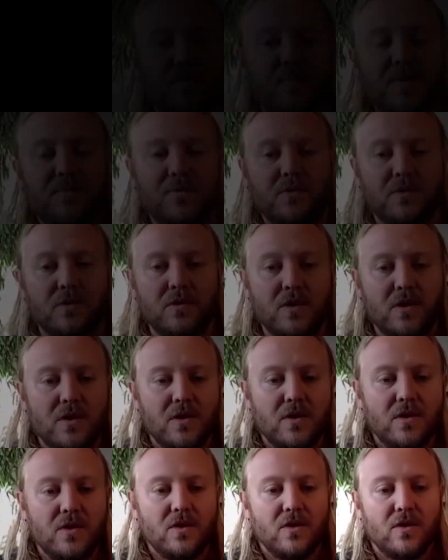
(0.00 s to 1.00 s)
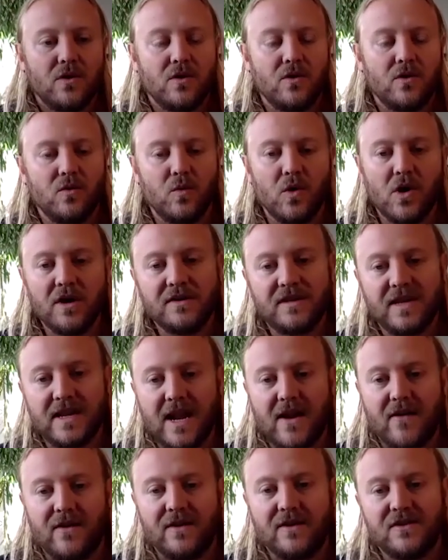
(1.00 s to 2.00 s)
People who worked in
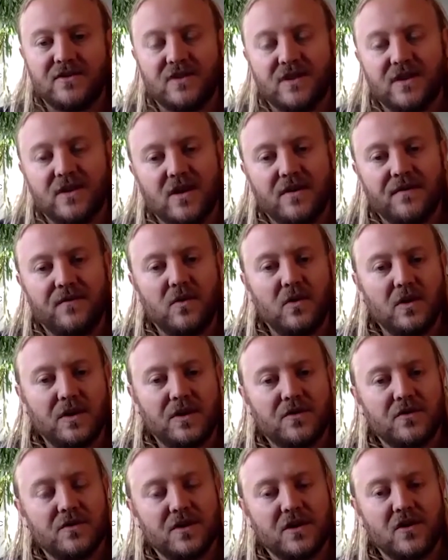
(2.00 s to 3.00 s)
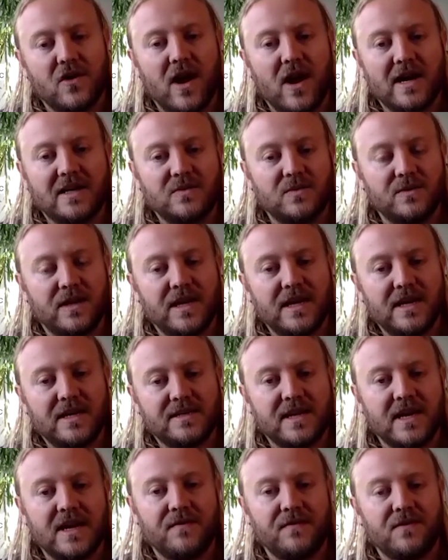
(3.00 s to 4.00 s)
our industry kind of falling through the cracks when they hit
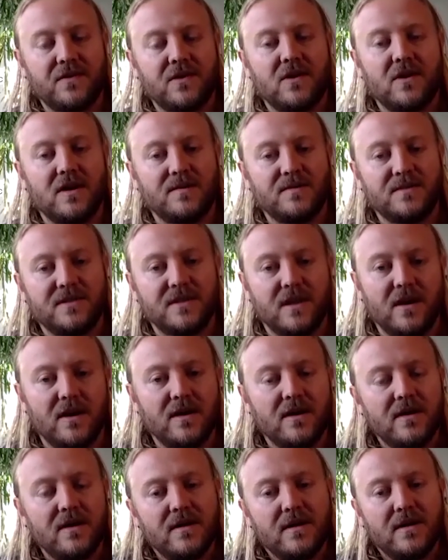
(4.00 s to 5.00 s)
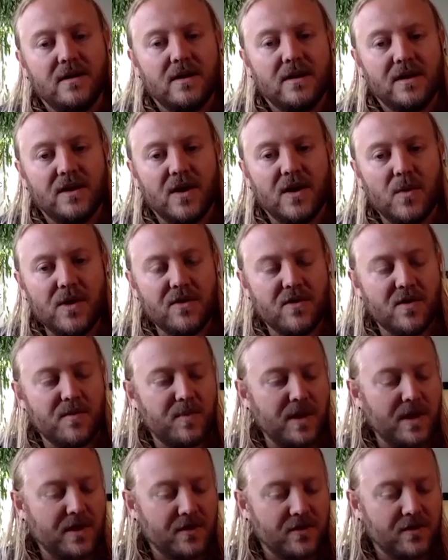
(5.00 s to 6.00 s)
tough times. So, you know, whether it
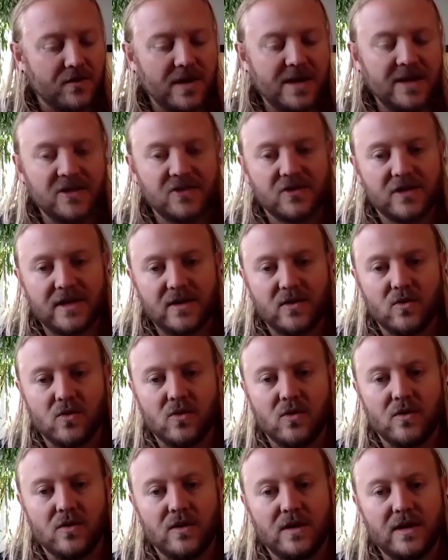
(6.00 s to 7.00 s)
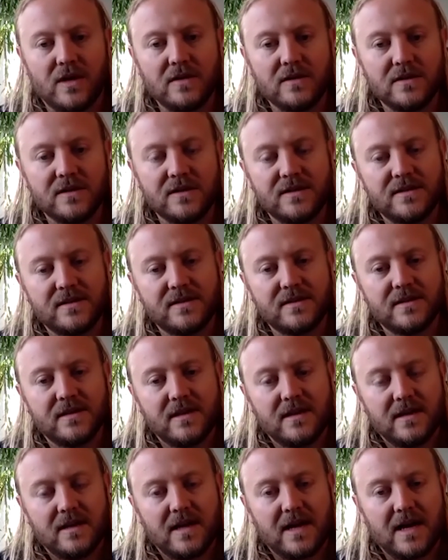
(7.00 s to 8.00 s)
be through injury or illness
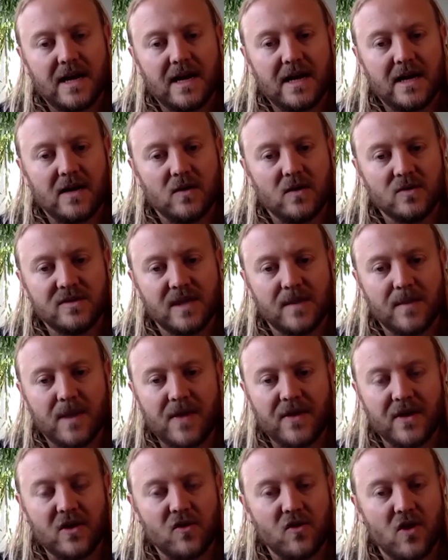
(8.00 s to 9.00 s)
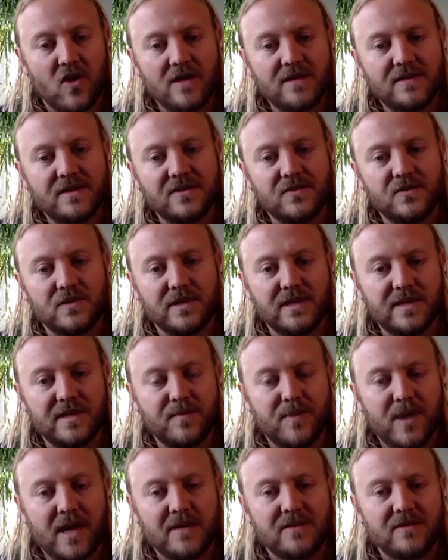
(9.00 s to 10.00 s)
or some other crisis really
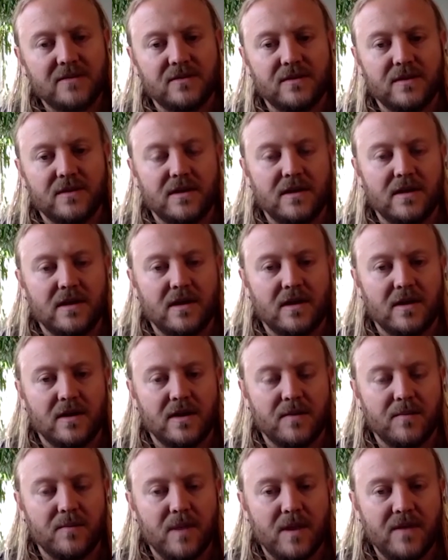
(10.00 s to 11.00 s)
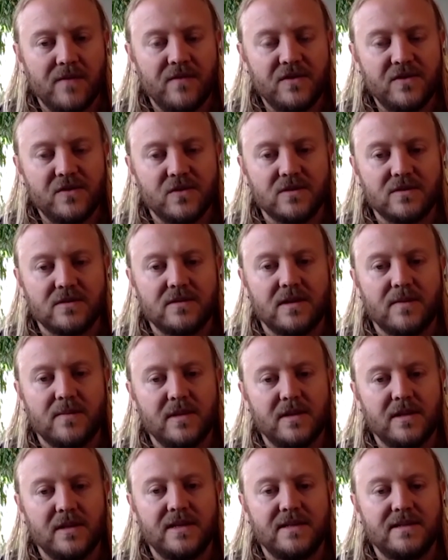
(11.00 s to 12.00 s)
impacts on the individual's
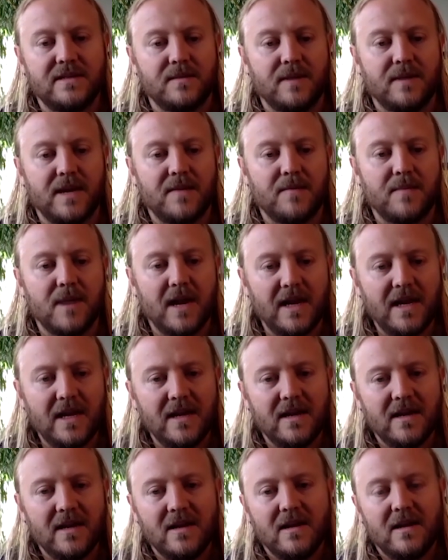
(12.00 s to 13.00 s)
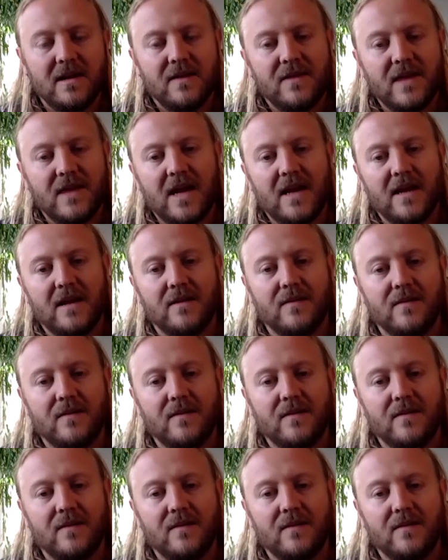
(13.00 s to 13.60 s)
ability to make money, that